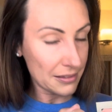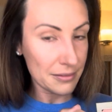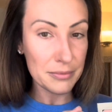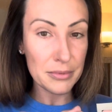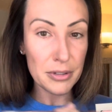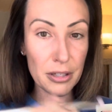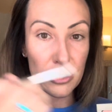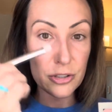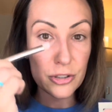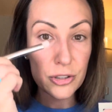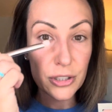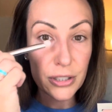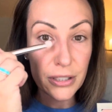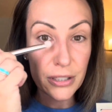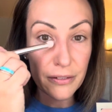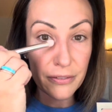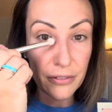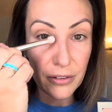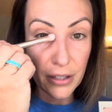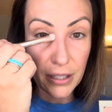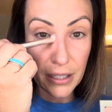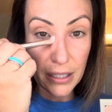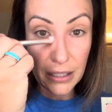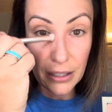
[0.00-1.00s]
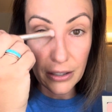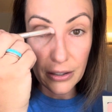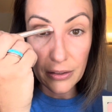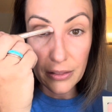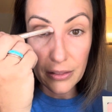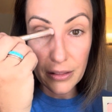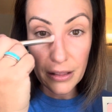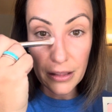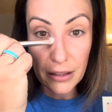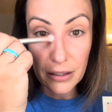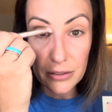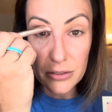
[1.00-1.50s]
Not sure if you can hear
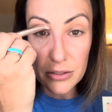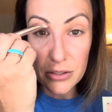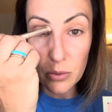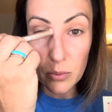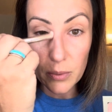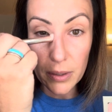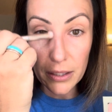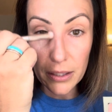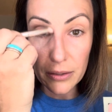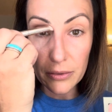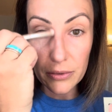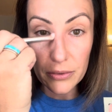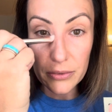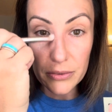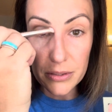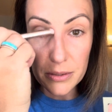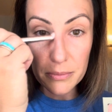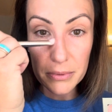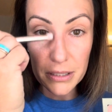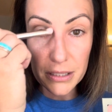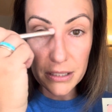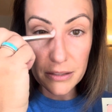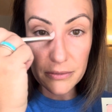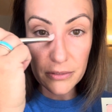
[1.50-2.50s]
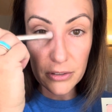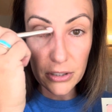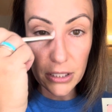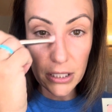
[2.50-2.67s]
the little squeals, but it's very